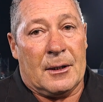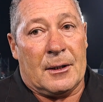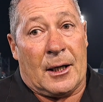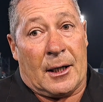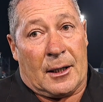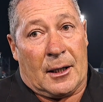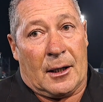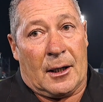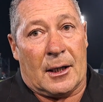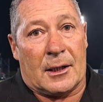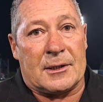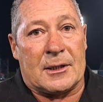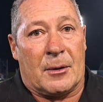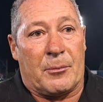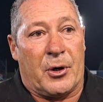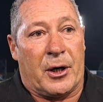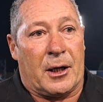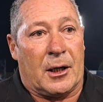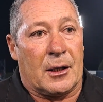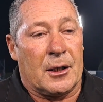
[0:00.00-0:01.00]
they can get
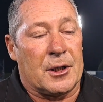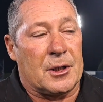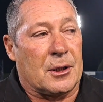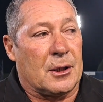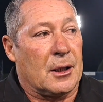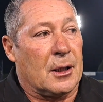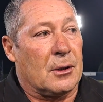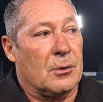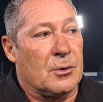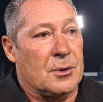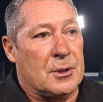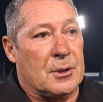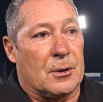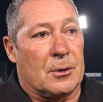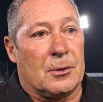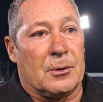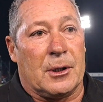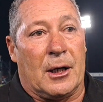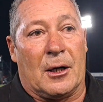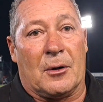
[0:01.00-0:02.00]
some recognition and
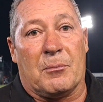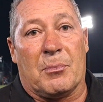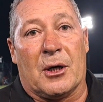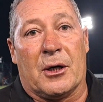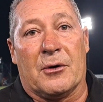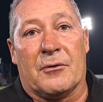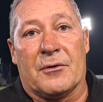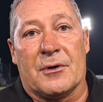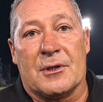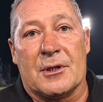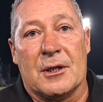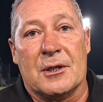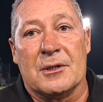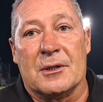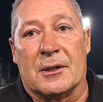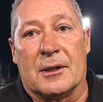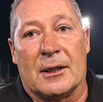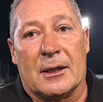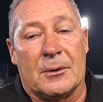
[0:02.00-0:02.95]
also young player of the season.